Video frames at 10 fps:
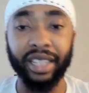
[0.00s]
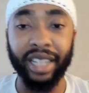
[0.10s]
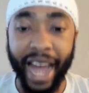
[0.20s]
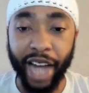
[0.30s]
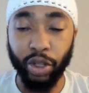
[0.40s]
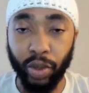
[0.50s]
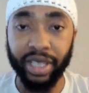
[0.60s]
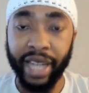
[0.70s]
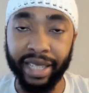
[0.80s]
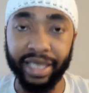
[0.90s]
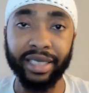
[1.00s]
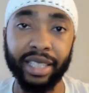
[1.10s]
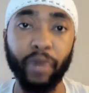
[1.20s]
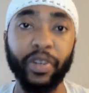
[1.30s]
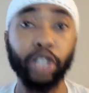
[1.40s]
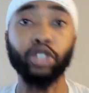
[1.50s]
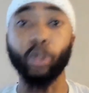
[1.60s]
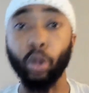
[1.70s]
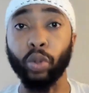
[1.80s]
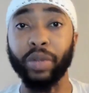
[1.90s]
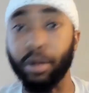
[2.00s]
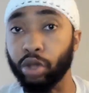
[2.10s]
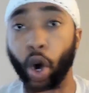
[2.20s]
the actual text itself and assume that it was